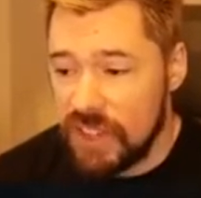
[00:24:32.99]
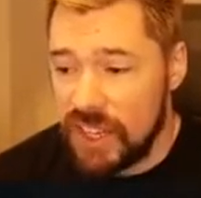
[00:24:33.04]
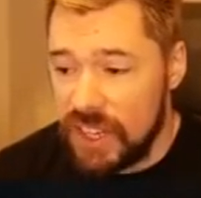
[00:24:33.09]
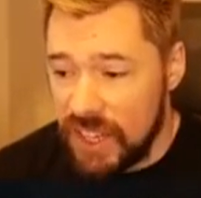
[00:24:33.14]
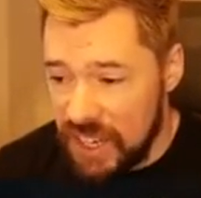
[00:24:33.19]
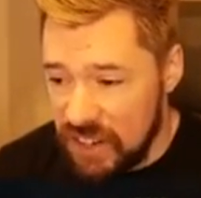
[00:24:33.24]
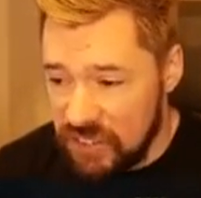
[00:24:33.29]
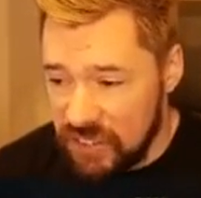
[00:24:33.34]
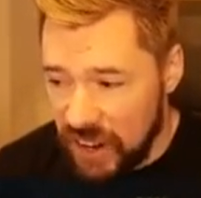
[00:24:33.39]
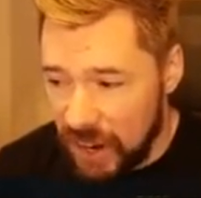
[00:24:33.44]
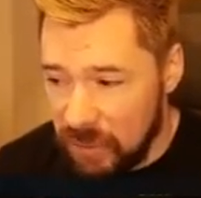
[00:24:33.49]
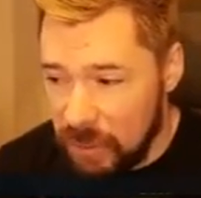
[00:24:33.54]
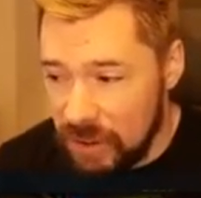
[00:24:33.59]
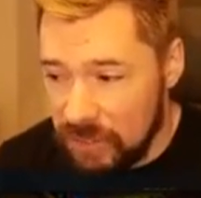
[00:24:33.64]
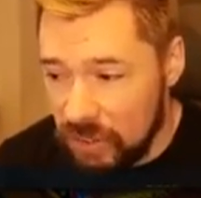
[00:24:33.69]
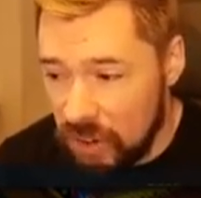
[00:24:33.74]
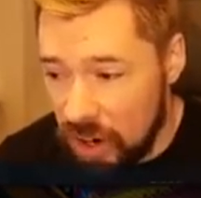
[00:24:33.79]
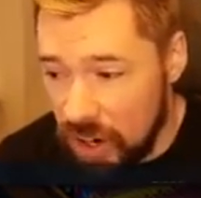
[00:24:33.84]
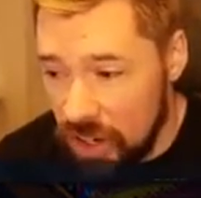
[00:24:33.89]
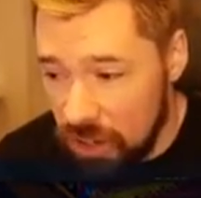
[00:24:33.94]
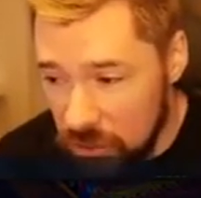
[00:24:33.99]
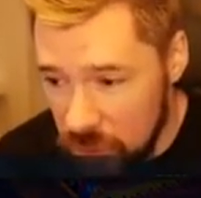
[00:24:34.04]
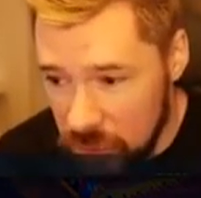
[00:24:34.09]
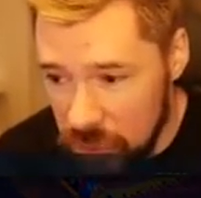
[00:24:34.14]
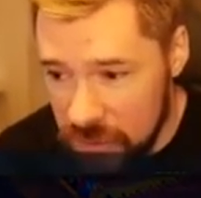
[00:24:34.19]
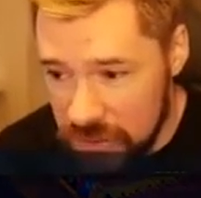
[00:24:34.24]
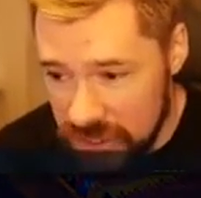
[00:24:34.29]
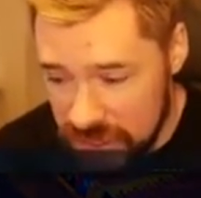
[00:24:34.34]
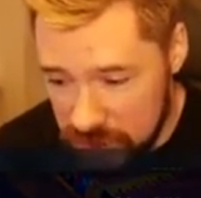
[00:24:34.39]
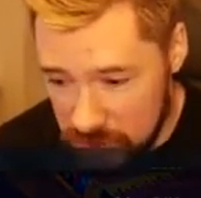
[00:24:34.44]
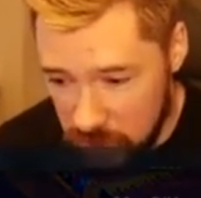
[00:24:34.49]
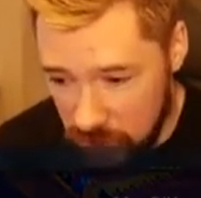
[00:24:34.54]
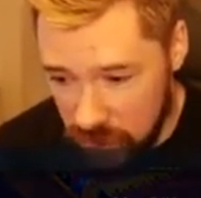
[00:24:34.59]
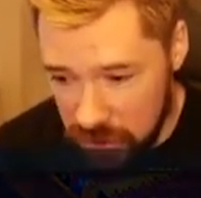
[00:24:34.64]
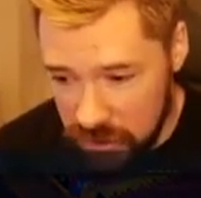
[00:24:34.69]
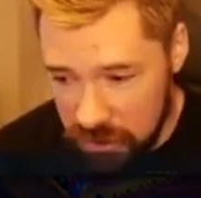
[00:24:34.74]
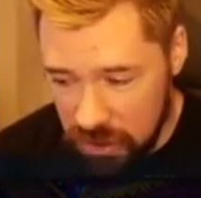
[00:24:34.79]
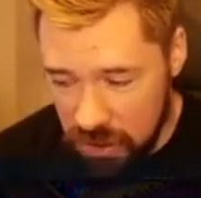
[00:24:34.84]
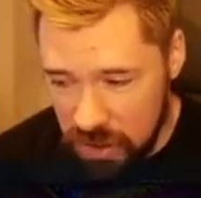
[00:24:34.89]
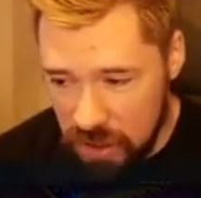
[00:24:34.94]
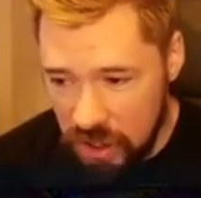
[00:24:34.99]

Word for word: If, however, I lose this one,